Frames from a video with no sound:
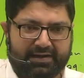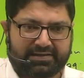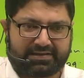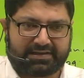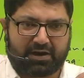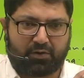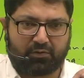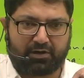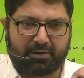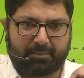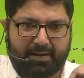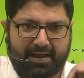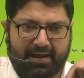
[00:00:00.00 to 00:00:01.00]
surrounded
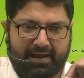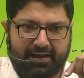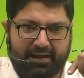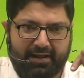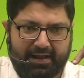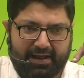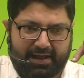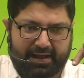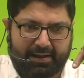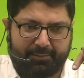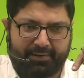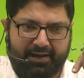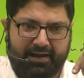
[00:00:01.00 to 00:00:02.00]
by
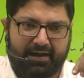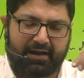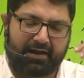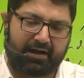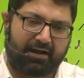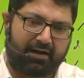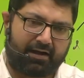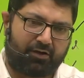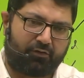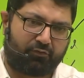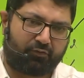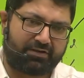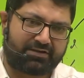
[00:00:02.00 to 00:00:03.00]
Arabia on
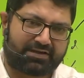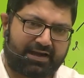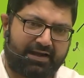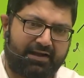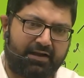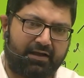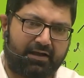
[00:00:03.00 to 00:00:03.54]
one side,